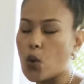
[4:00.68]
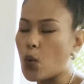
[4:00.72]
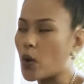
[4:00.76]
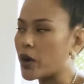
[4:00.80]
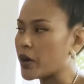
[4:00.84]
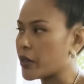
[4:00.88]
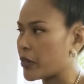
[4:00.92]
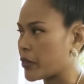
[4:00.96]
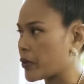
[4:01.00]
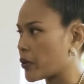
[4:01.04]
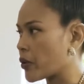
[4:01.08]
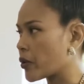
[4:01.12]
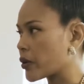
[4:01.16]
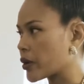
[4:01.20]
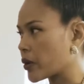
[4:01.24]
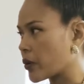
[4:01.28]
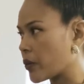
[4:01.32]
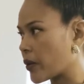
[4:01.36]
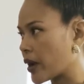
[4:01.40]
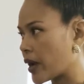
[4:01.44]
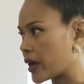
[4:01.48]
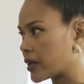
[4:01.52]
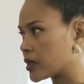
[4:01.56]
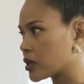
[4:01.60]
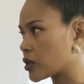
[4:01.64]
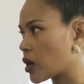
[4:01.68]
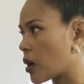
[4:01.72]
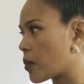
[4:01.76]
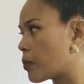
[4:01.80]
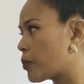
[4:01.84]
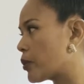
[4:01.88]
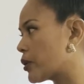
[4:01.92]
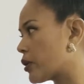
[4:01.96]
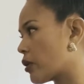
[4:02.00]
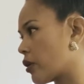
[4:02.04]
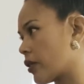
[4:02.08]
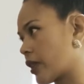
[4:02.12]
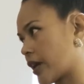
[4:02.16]
want to throw it away, so I
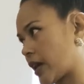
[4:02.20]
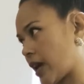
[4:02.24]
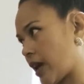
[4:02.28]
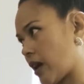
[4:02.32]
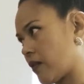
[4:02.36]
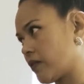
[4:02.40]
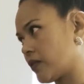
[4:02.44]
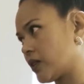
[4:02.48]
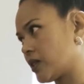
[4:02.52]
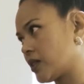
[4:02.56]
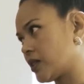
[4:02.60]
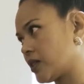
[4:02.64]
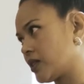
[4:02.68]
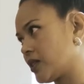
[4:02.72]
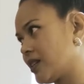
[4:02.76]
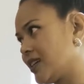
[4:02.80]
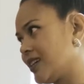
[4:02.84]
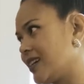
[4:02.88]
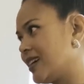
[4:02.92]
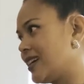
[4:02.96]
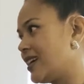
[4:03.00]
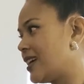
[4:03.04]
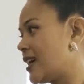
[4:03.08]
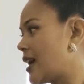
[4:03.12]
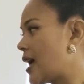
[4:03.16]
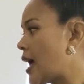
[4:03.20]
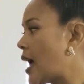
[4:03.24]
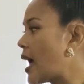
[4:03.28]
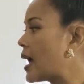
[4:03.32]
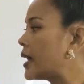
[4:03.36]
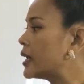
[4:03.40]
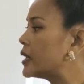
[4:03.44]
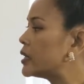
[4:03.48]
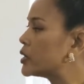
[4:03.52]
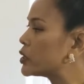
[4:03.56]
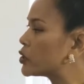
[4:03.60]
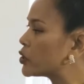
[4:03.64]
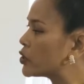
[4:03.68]
put it on the canvas.
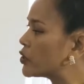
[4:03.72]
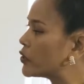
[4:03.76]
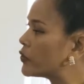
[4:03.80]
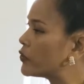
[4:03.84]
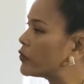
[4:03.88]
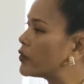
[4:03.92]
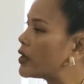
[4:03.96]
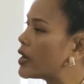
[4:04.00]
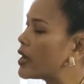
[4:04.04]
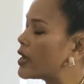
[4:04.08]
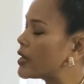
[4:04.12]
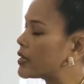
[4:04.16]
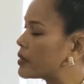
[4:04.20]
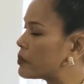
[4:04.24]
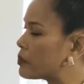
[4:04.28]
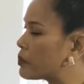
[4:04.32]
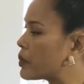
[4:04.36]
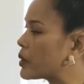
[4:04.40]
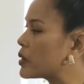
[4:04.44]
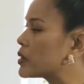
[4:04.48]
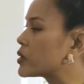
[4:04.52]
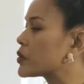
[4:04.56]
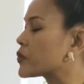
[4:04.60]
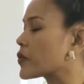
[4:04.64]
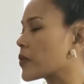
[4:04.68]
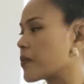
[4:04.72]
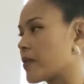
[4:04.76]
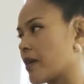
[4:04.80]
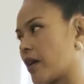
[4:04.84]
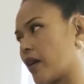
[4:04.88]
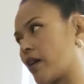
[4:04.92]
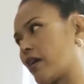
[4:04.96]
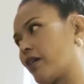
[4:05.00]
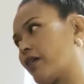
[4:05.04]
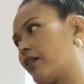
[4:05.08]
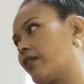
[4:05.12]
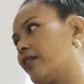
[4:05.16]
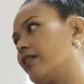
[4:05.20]
And it sort of like builds from
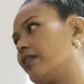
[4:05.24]
there.